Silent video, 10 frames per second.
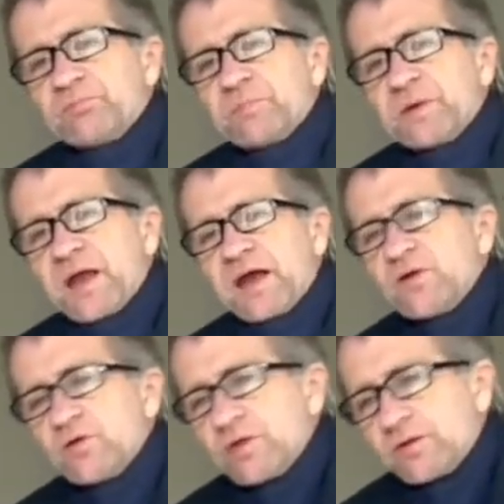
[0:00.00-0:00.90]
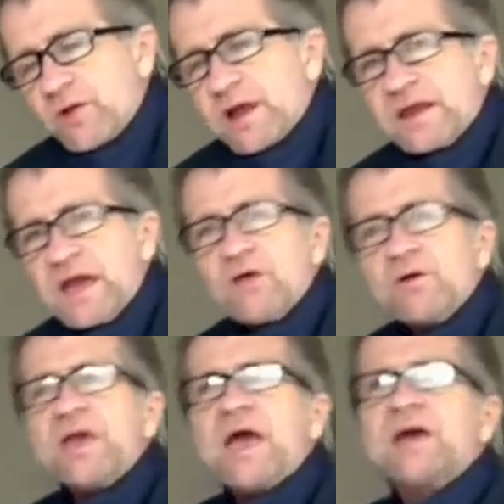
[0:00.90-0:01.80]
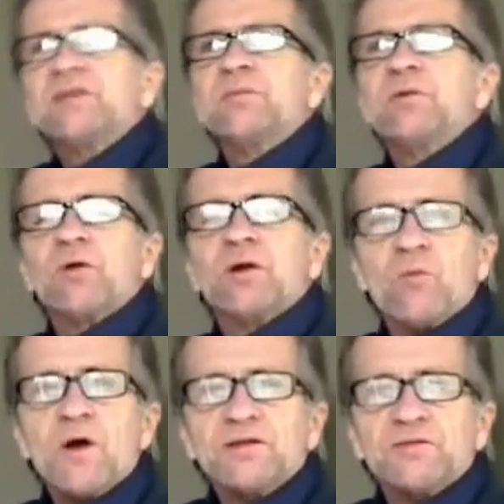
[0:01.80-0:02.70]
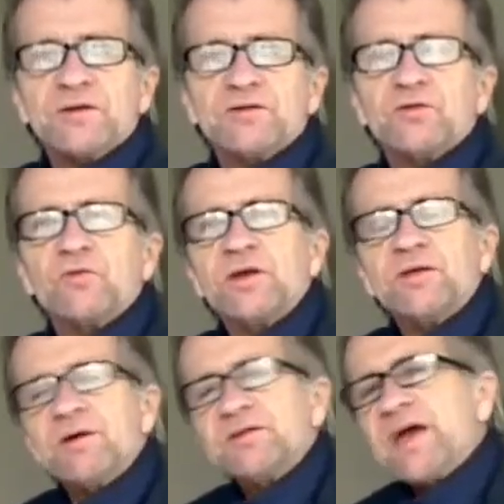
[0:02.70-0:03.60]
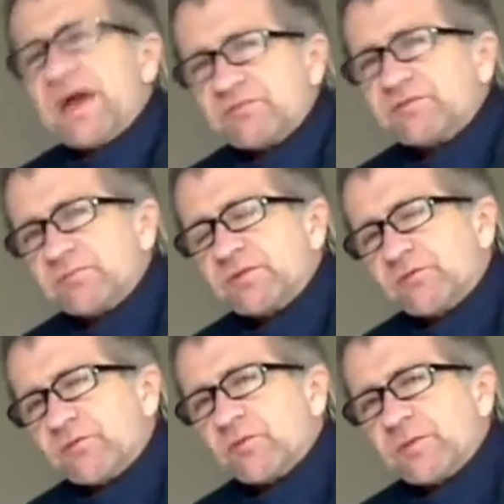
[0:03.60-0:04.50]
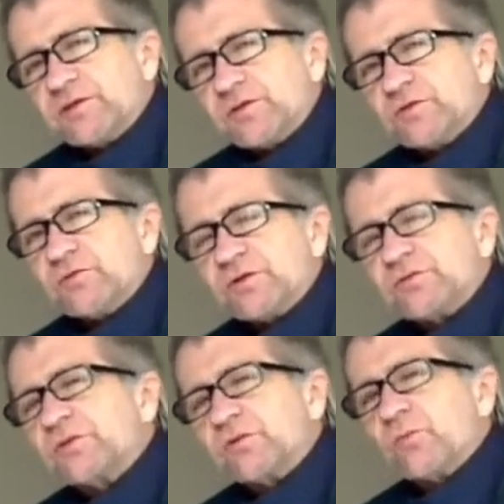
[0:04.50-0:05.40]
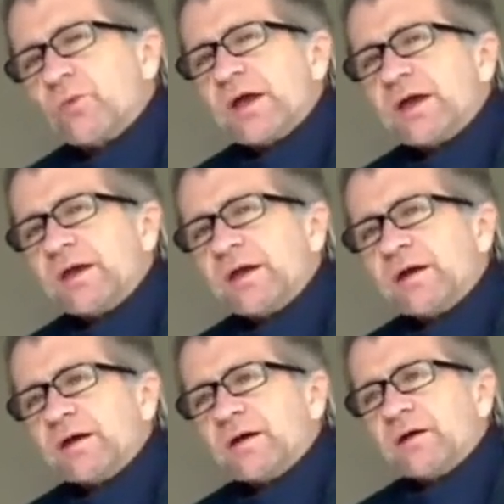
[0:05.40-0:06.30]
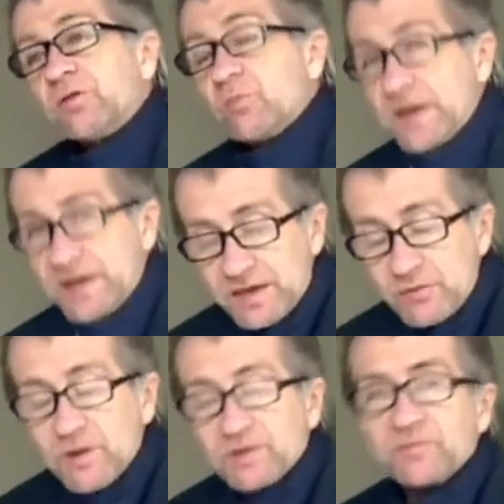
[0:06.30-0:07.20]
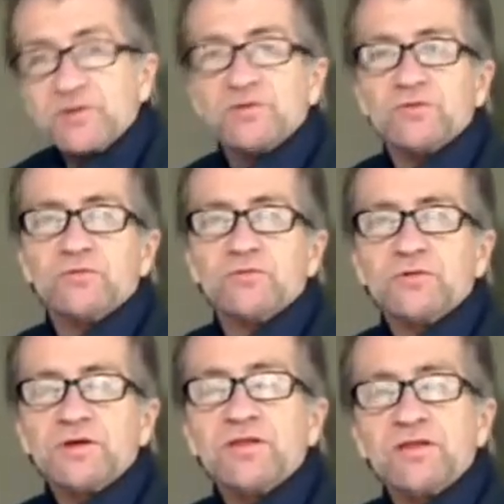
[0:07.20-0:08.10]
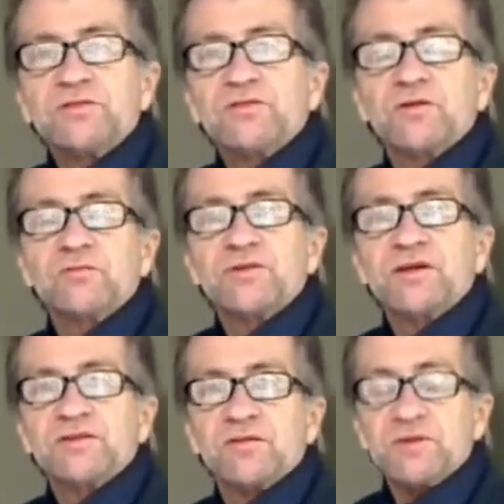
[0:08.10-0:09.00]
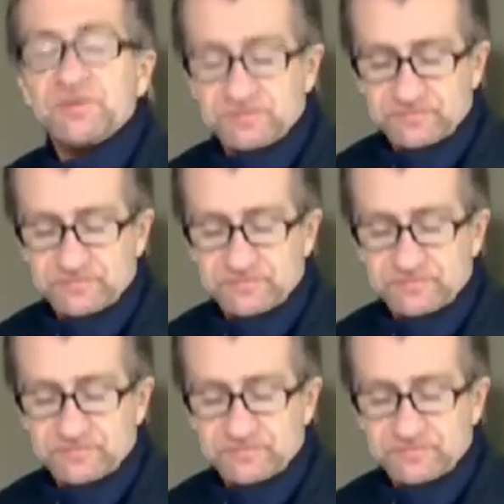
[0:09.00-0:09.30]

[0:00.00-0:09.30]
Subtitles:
but I know that right now He has me where He wants me, so He must have something for me to do in a certain way, the way He wants me to, in this circumstance I'm in.